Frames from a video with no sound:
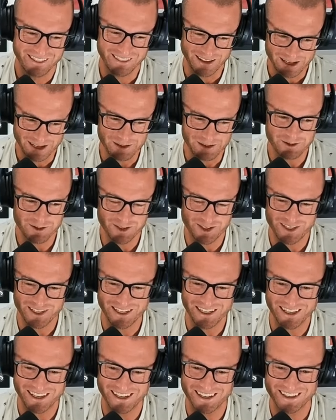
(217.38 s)
they use
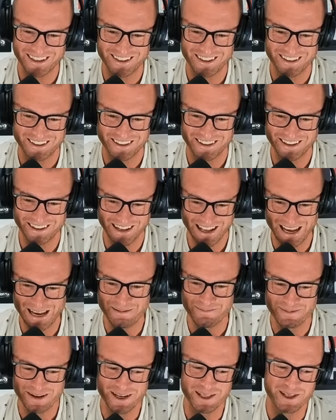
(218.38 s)
the uh, the
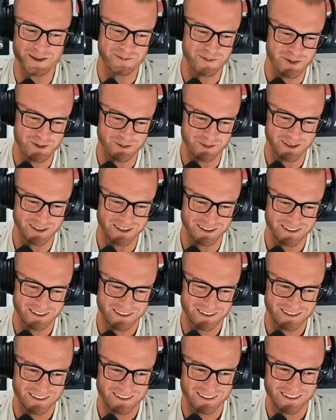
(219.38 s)
name in the movie.
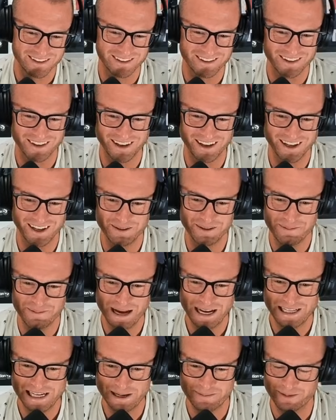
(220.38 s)
Uh,
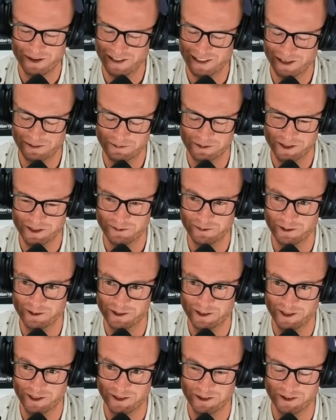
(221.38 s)
Matt Damon, I think, was the
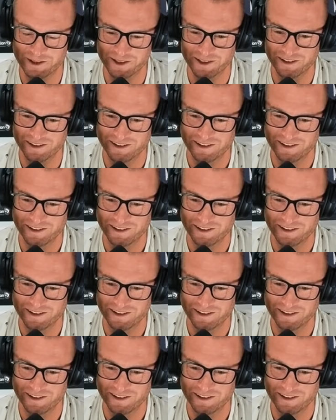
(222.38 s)
first to use it.